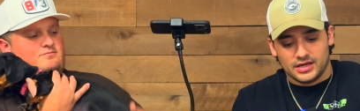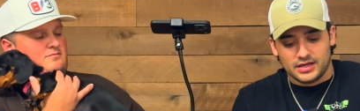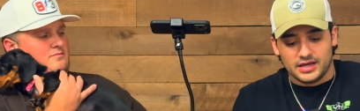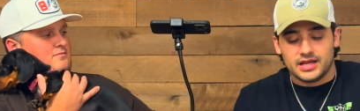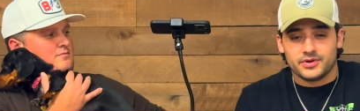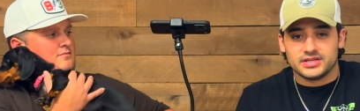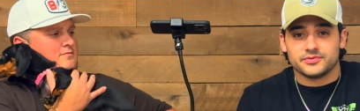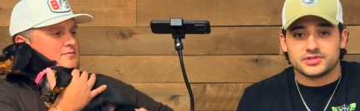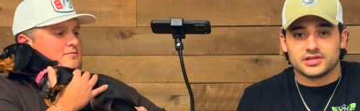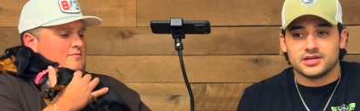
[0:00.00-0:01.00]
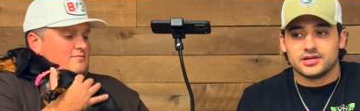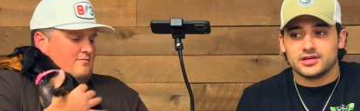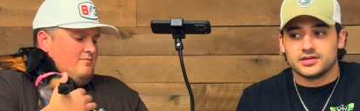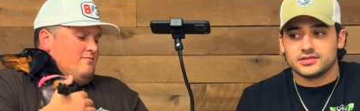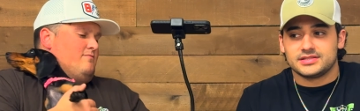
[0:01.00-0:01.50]
Speaker 1: Anyways, it was
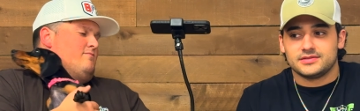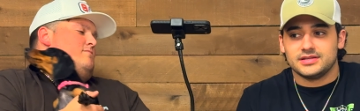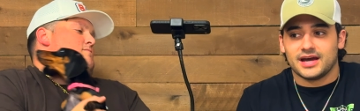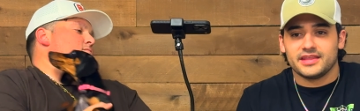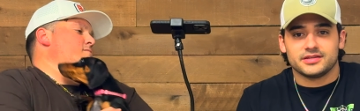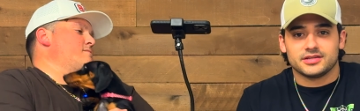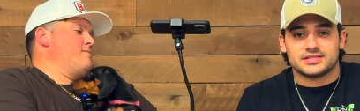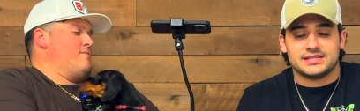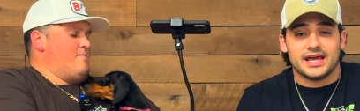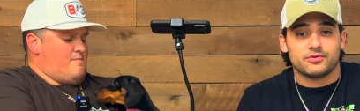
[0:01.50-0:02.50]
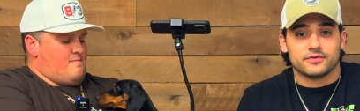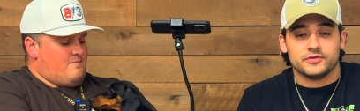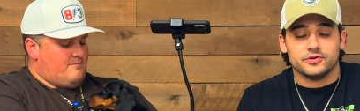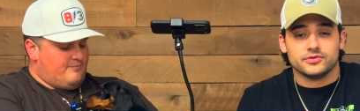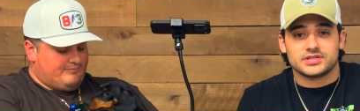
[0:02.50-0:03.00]
a guy that does tech
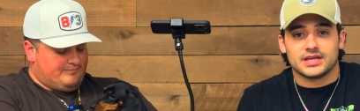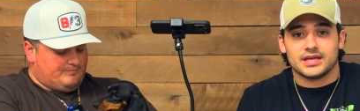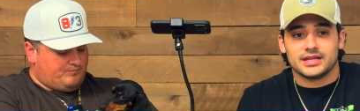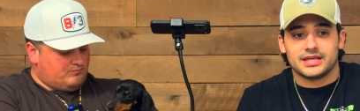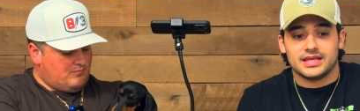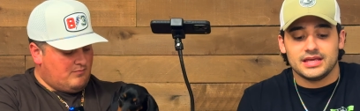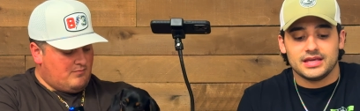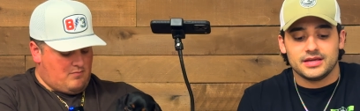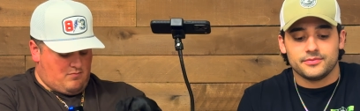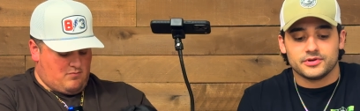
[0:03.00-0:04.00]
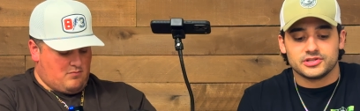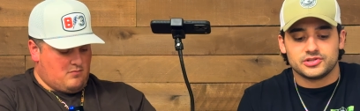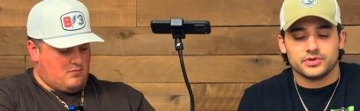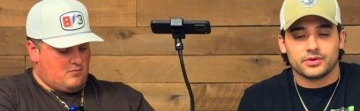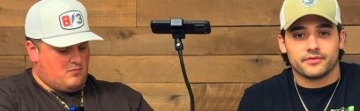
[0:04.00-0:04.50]
reviews, and he was
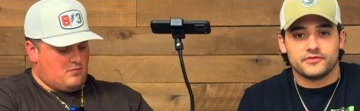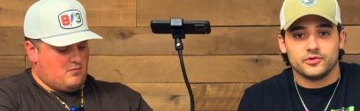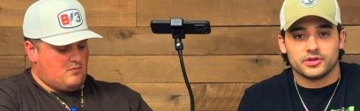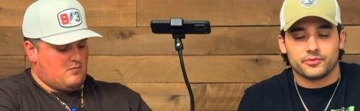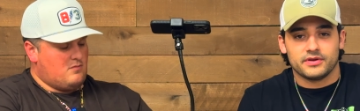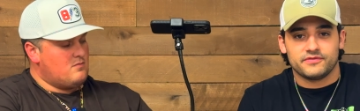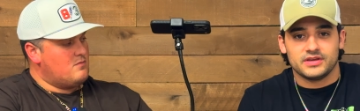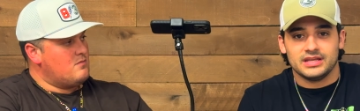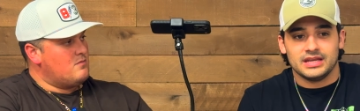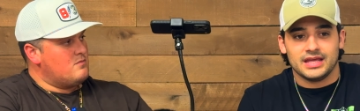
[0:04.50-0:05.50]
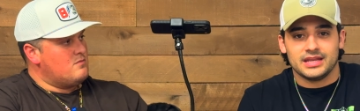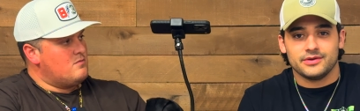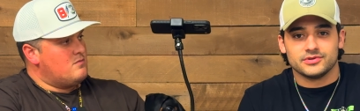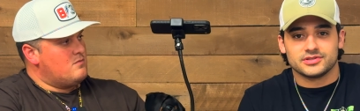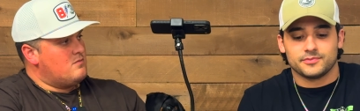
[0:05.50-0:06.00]
doing a review on the Rivian, and
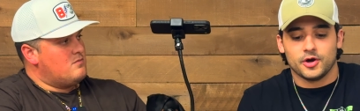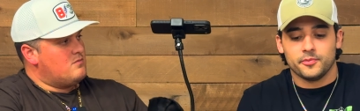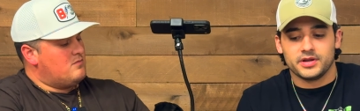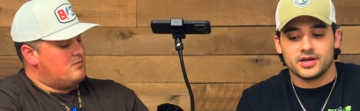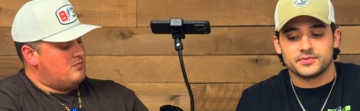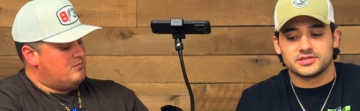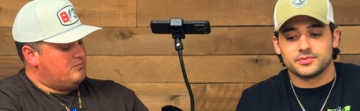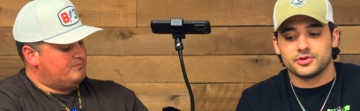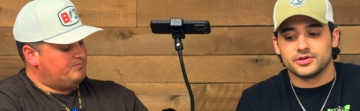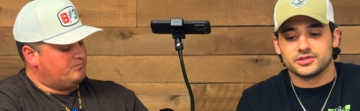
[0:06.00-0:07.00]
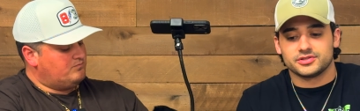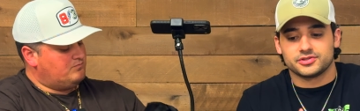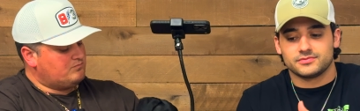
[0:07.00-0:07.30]
he was opening up some of the